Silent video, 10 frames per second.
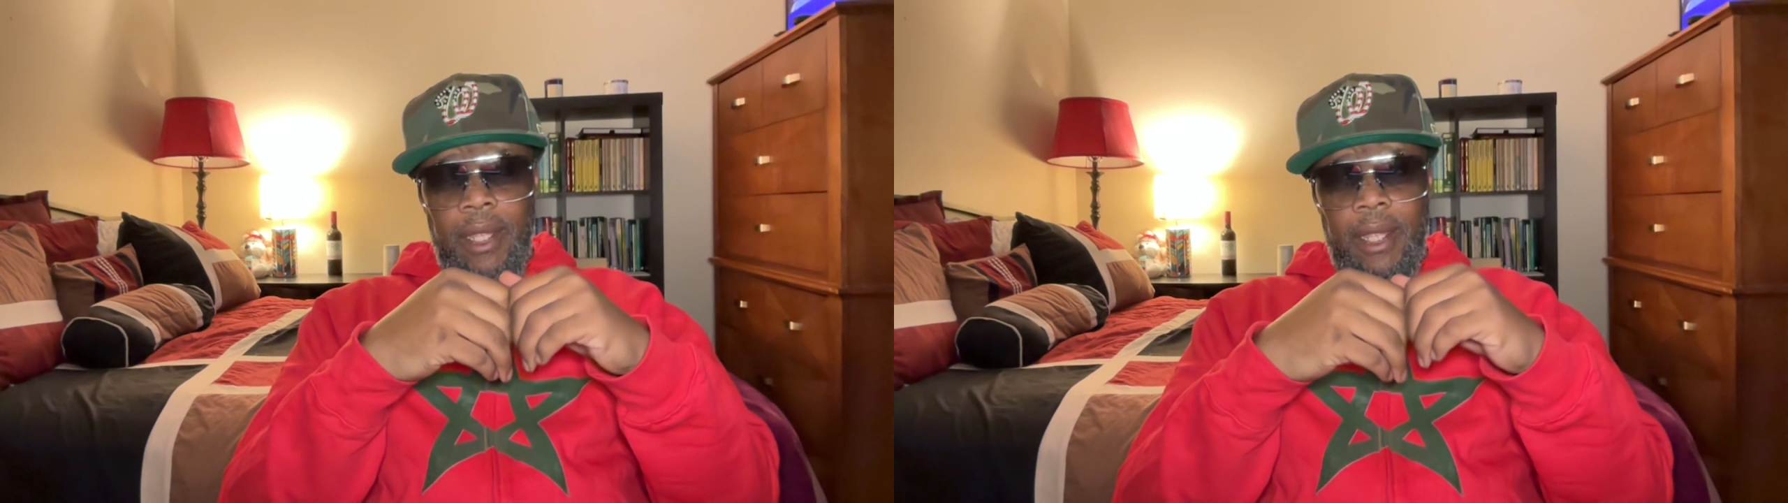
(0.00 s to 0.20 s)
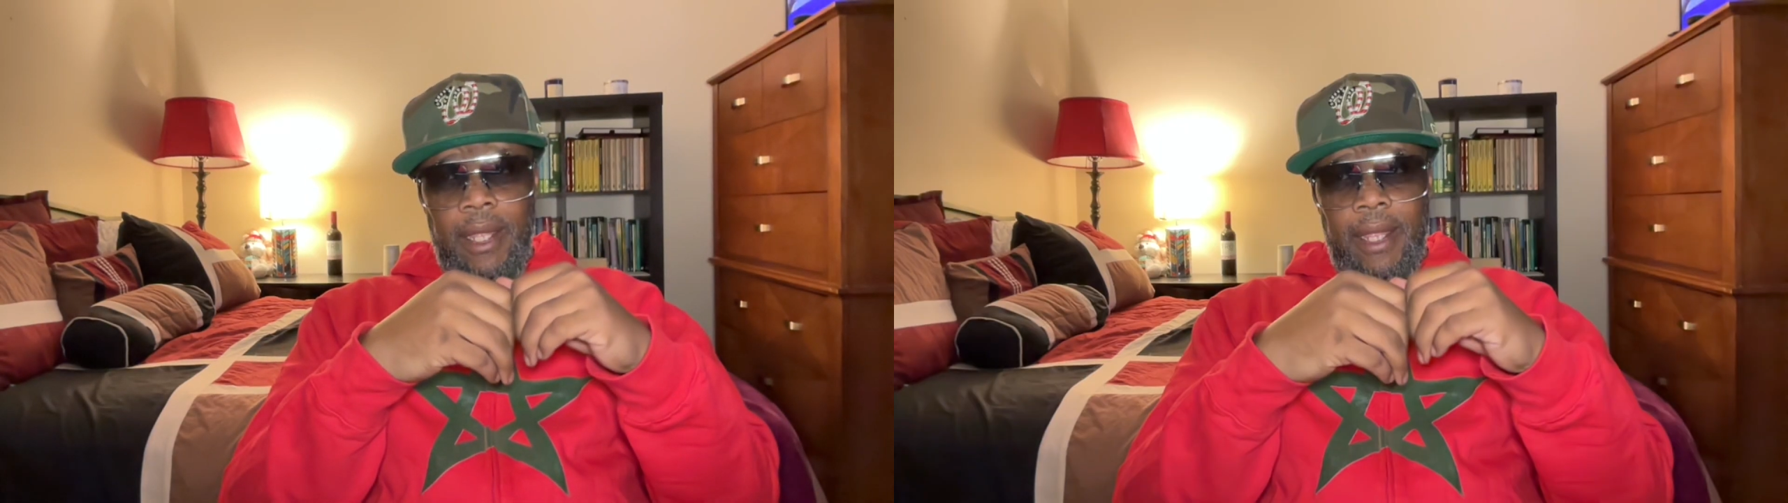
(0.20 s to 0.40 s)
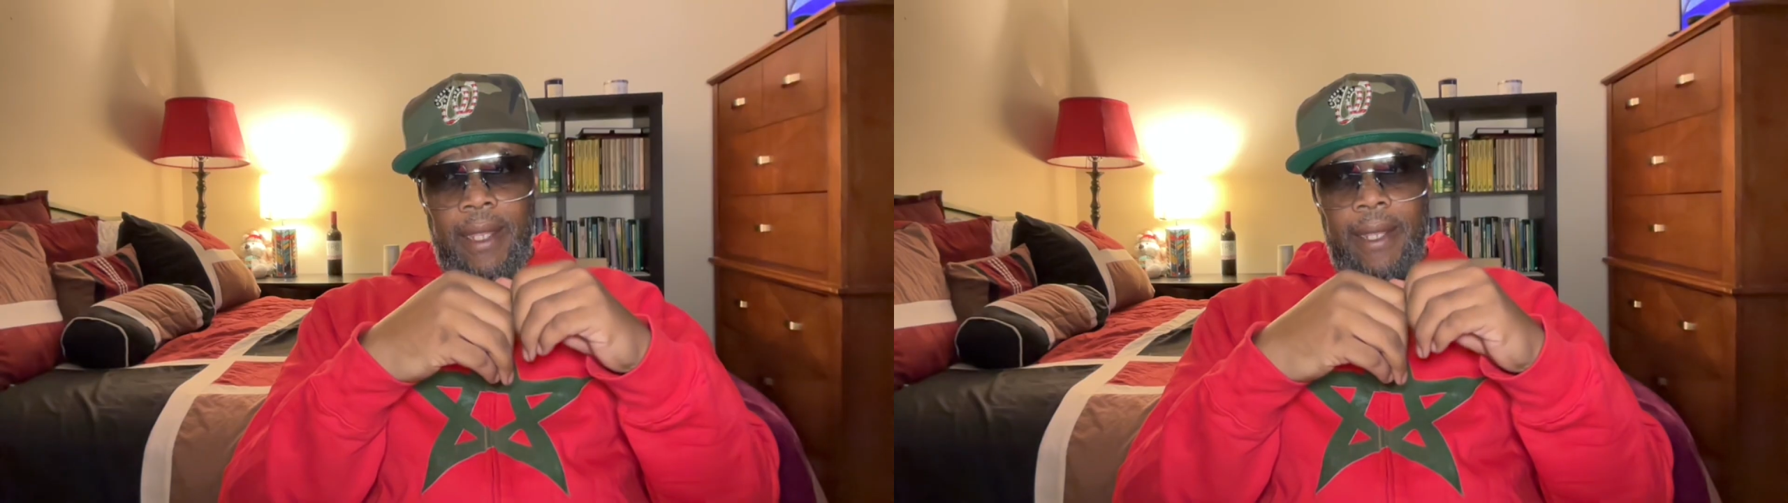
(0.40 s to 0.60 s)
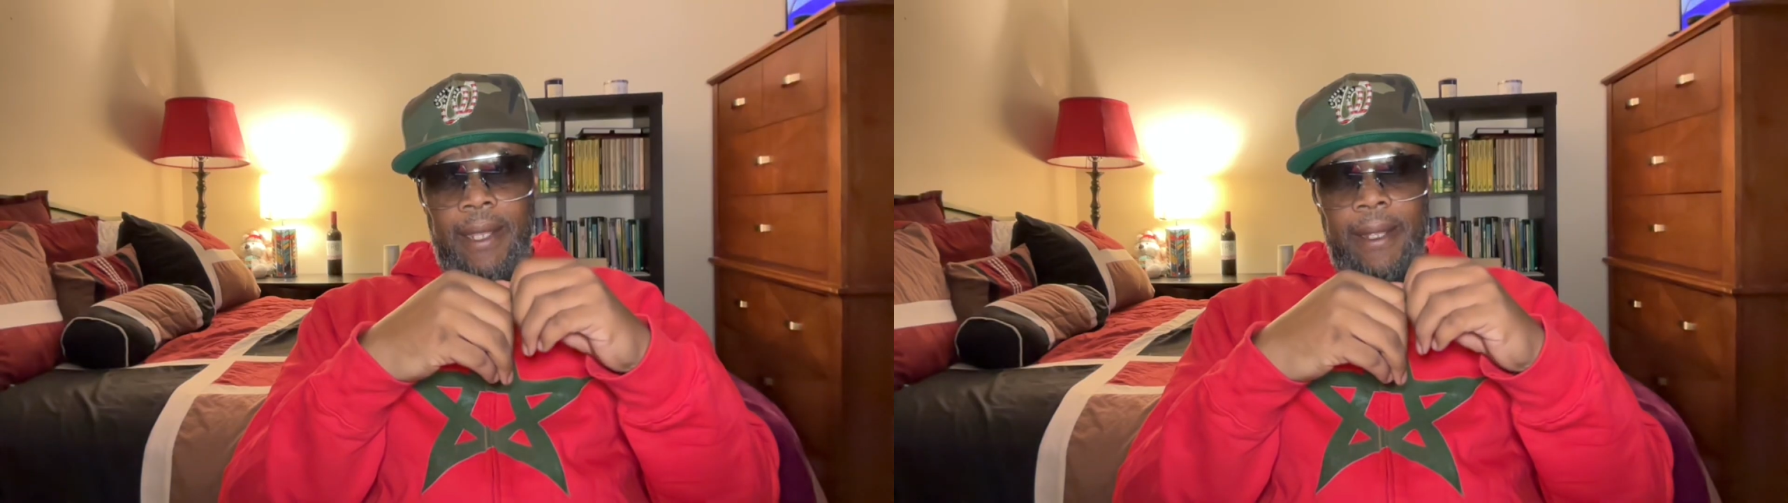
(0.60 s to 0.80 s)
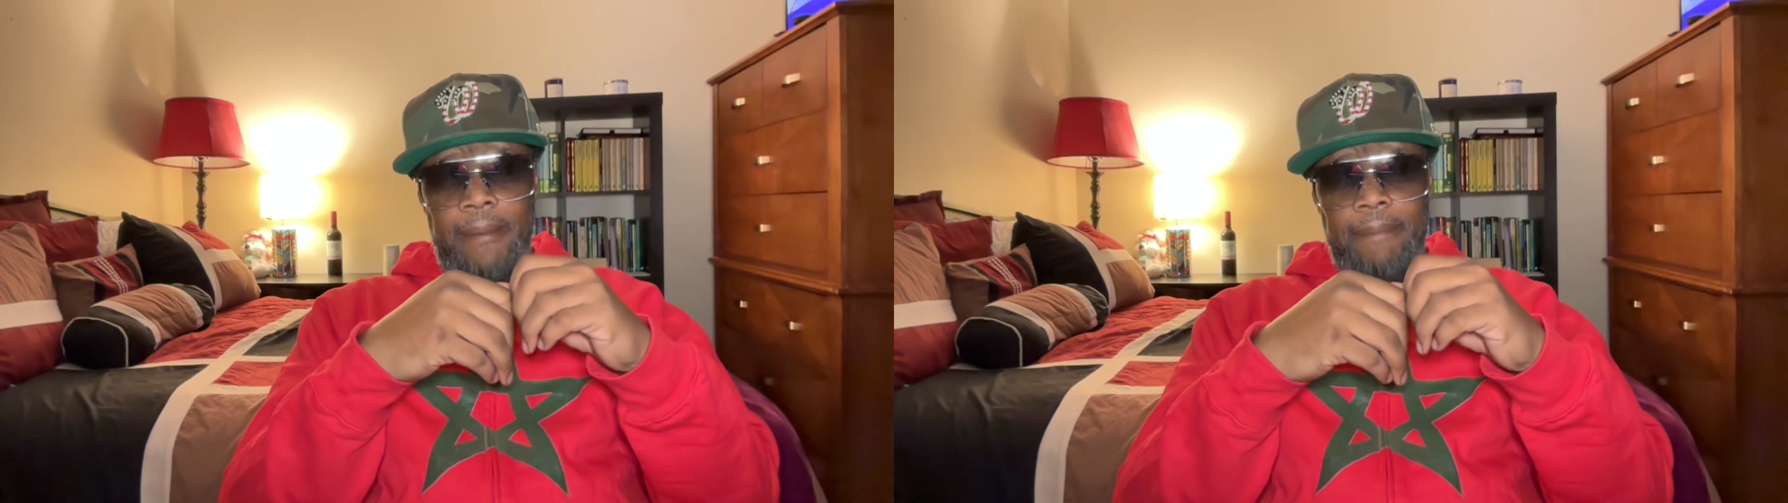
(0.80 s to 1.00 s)

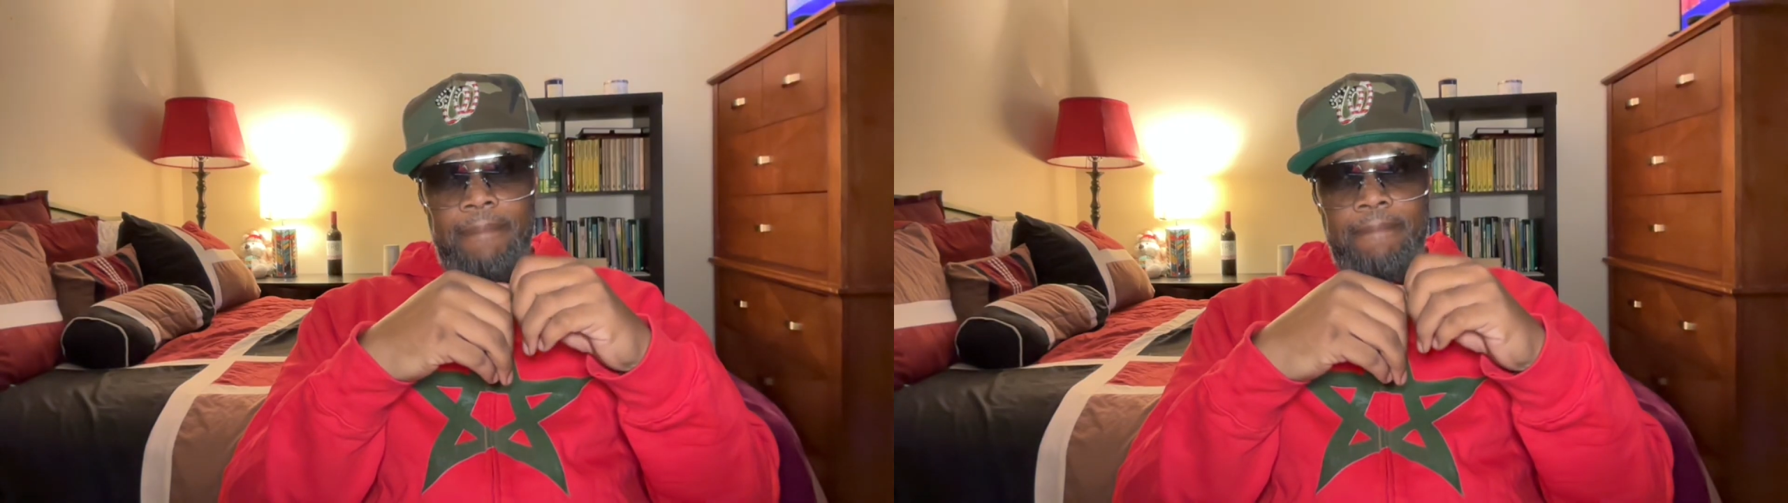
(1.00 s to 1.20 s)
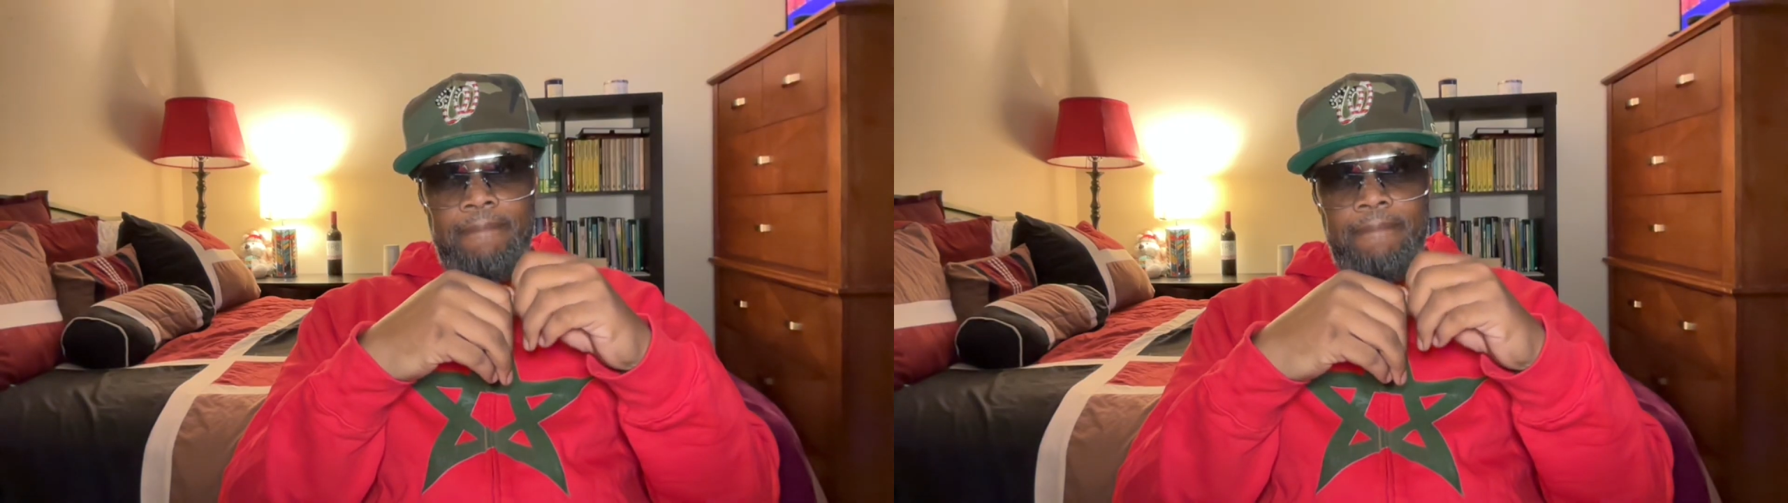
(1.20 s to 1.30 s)
and